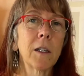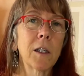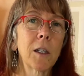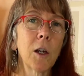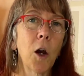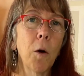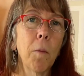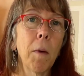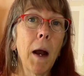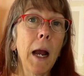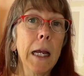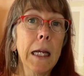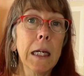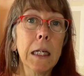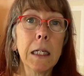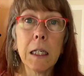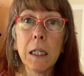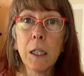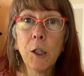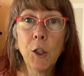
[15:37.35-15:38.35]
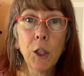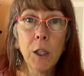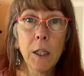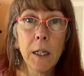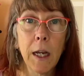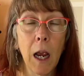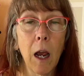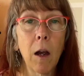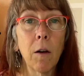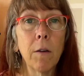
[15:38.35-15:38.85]
So my intention
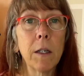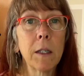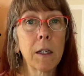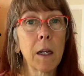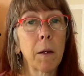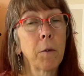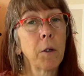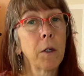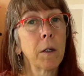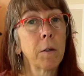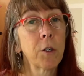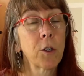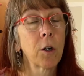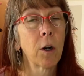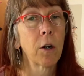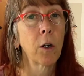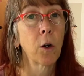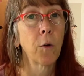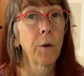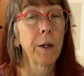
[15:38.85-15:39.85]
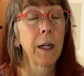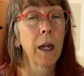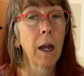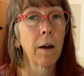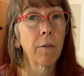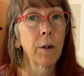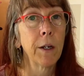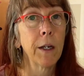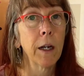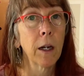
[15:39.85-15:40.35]
now is I'm going to start going
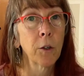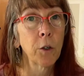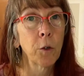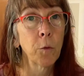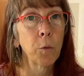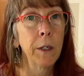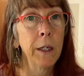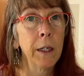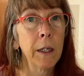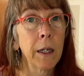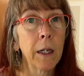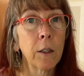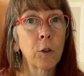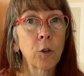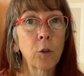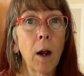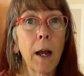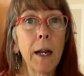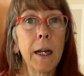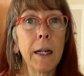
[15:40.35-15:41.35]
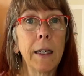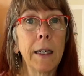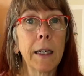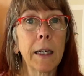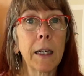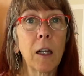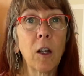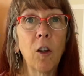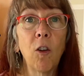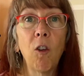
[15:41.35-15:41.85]
every other week and try to
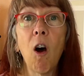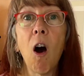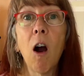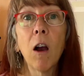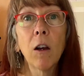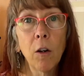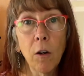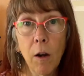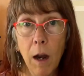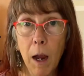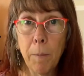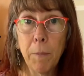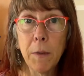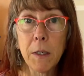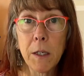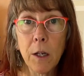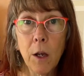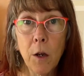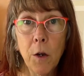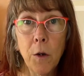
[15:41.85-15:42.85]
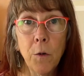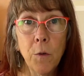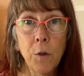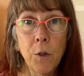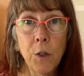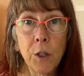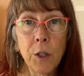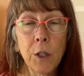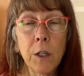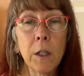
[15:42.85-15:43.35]
get longer
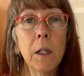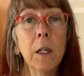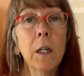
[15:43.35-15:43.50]
episodes